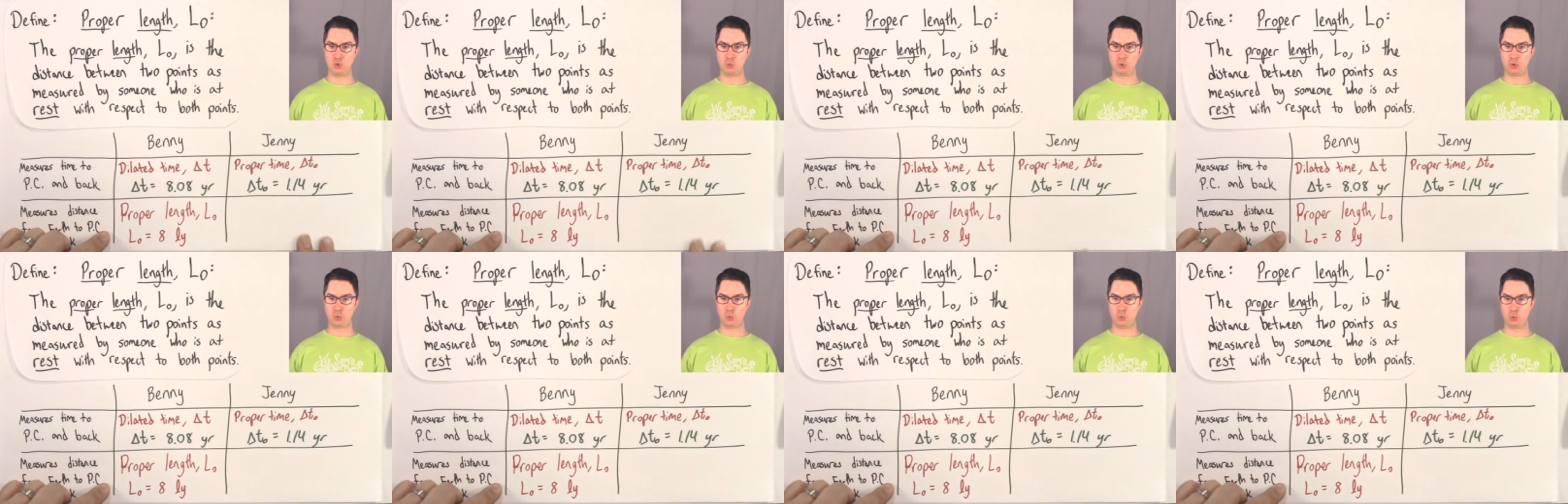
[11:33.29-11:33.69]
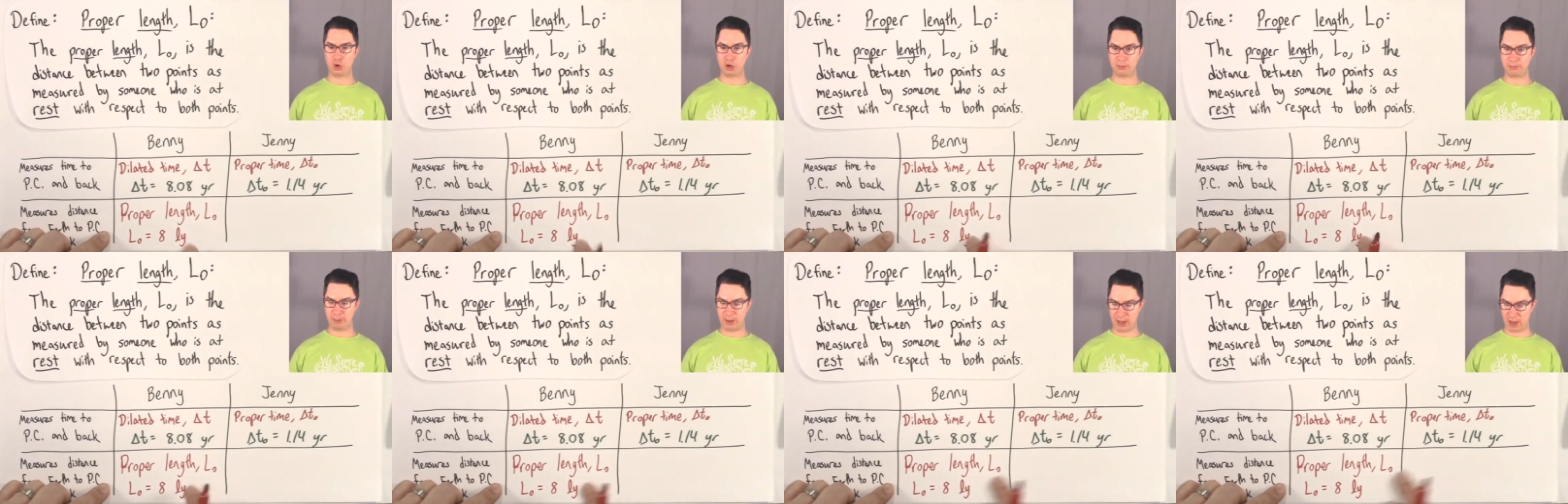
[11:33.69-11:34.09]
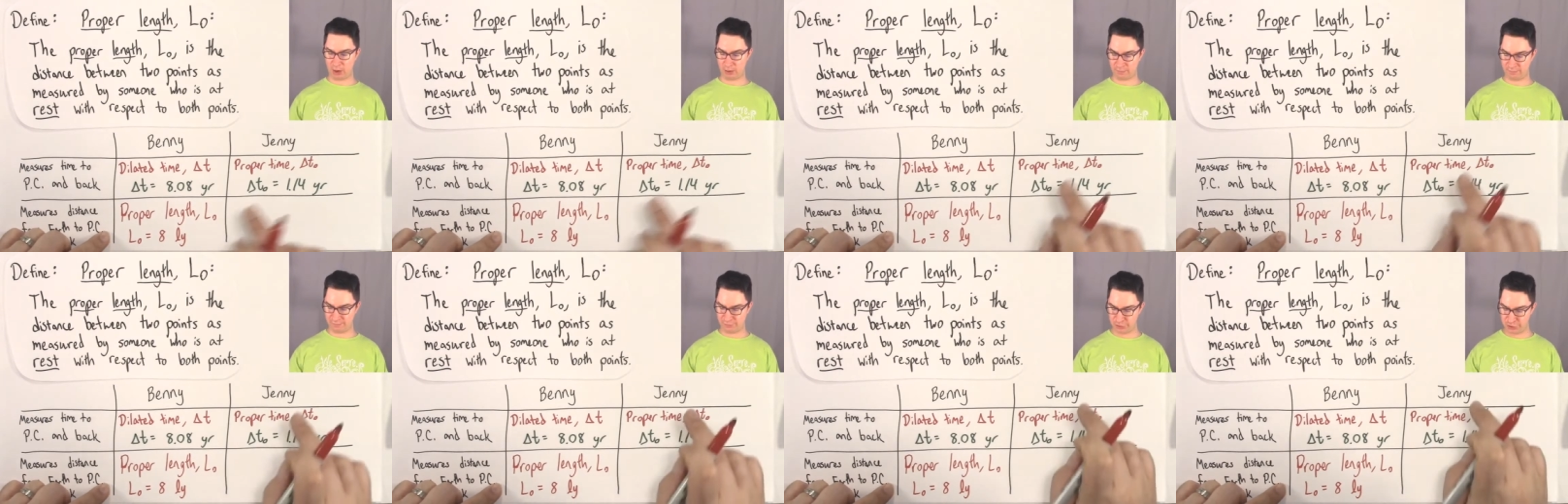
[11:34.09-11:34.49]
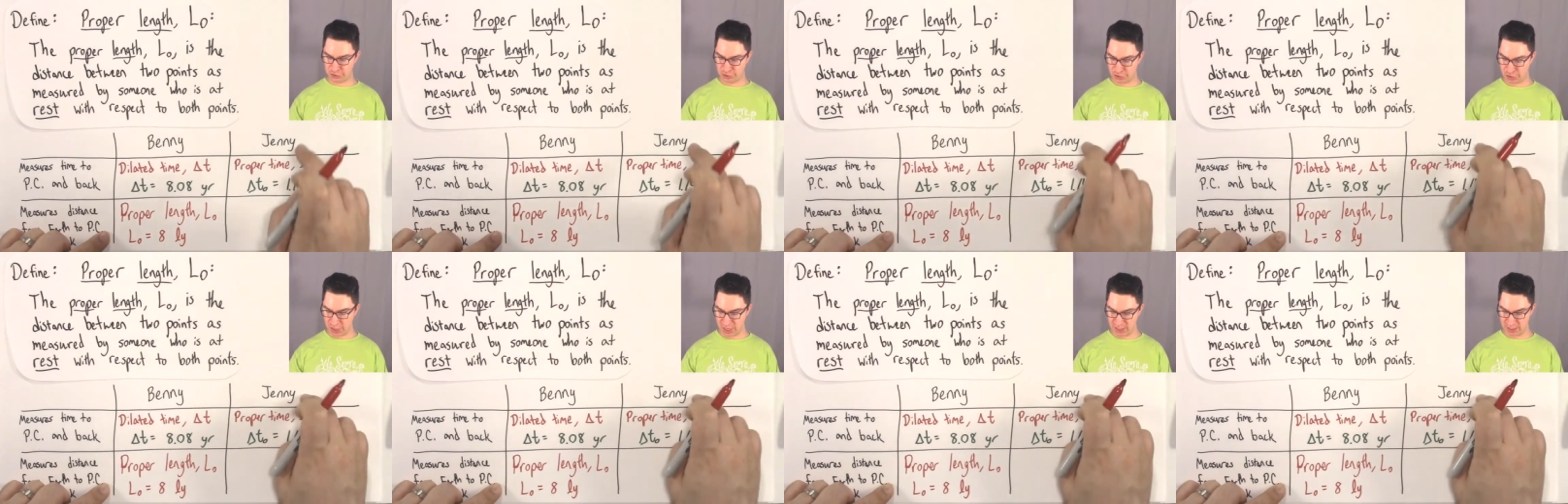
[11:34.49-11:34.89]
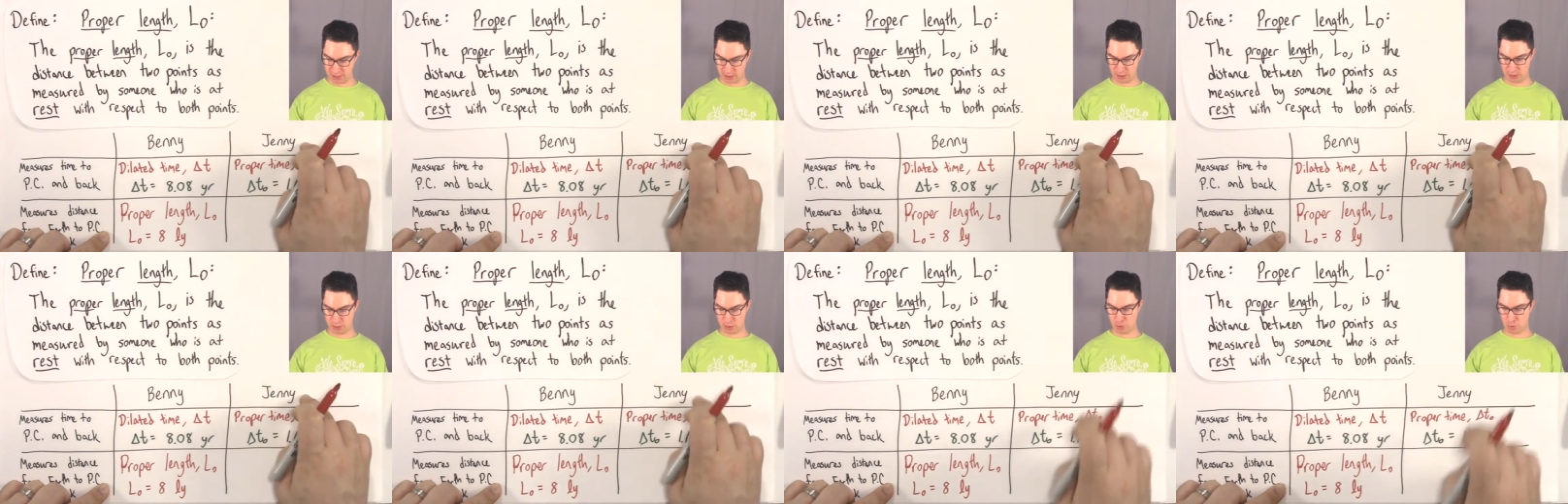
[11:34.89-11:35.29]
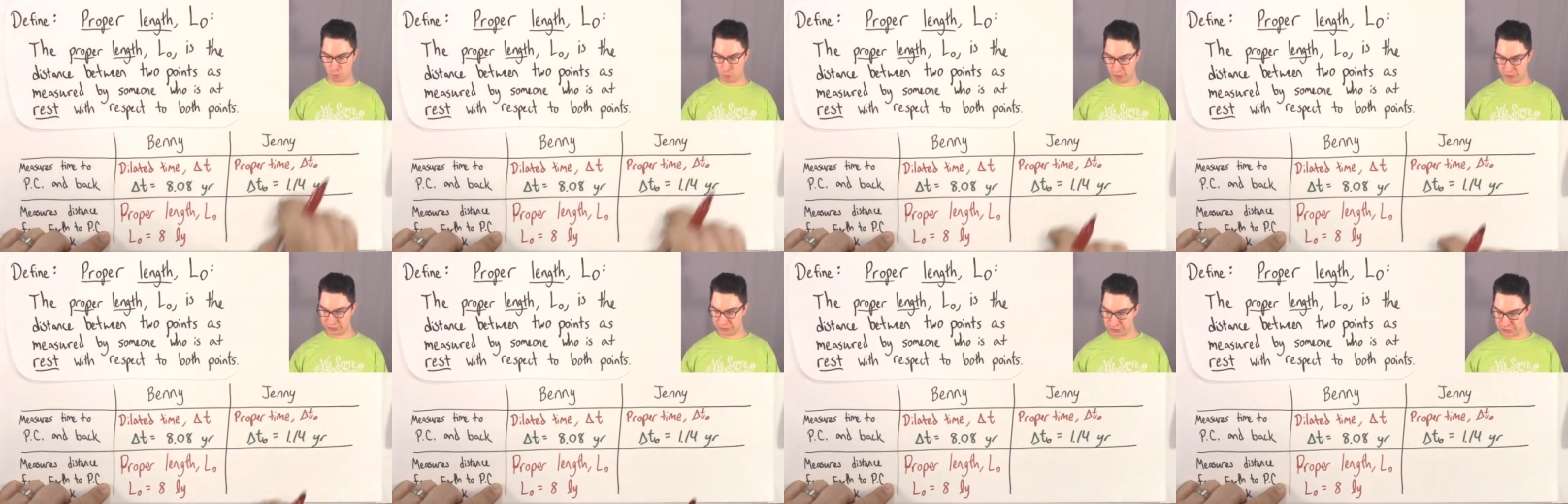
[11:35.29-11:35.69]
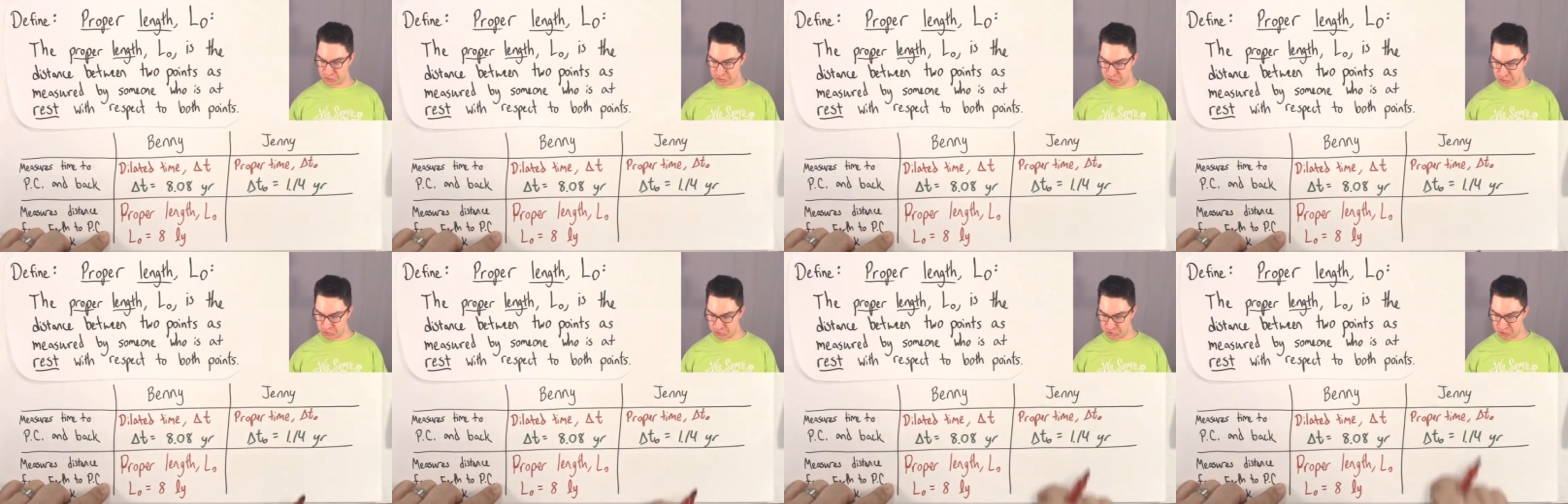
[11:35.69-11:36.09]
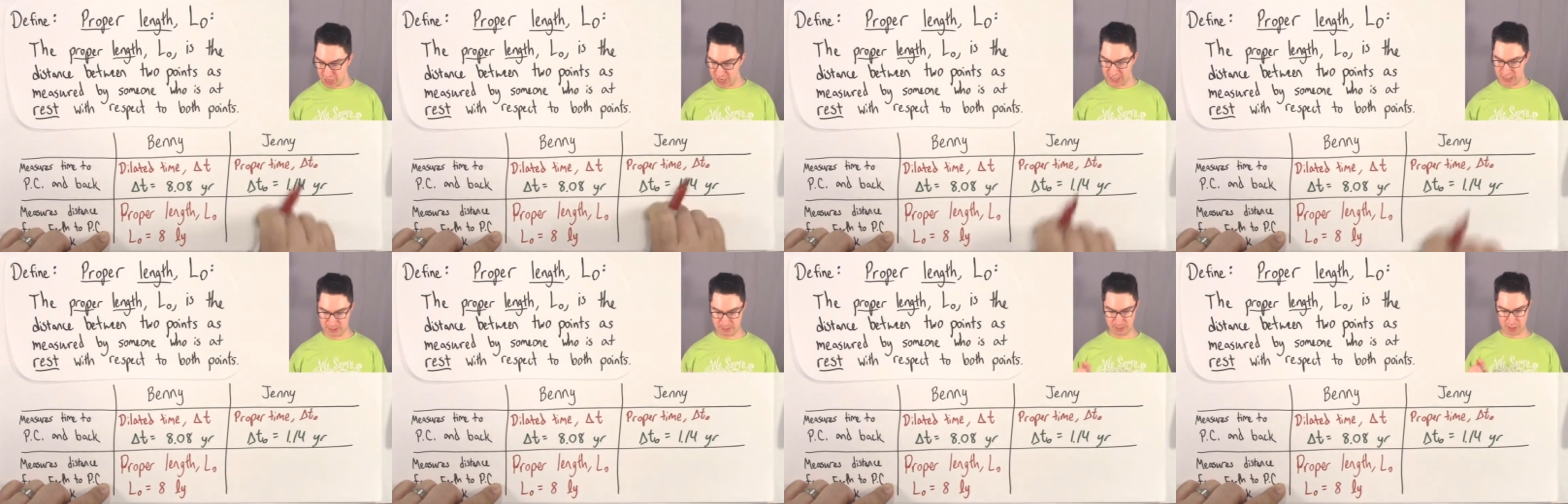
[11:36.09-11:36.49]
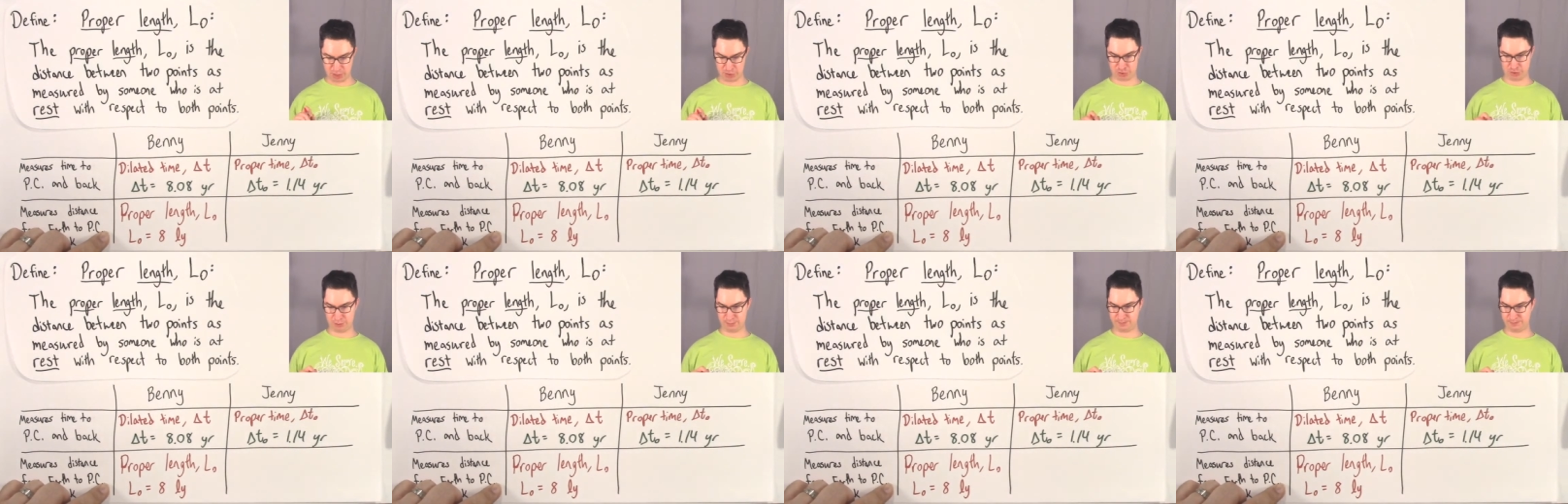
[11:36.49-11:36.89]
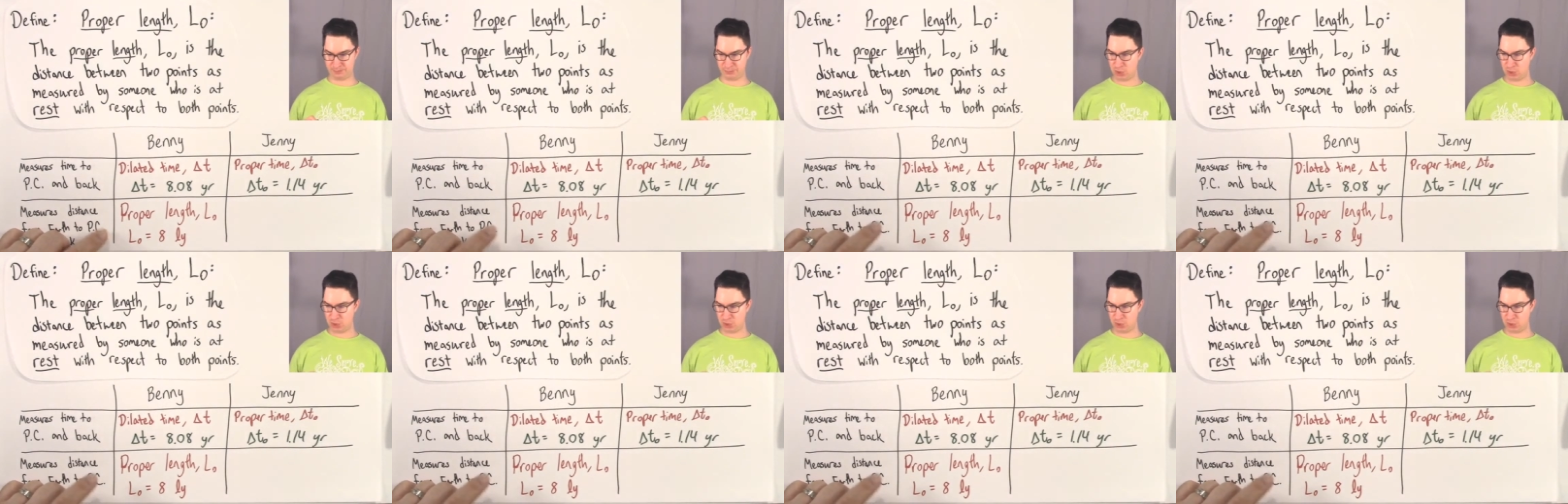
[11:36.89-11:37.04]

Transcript: well what about for Jenny? What does Jenny measure?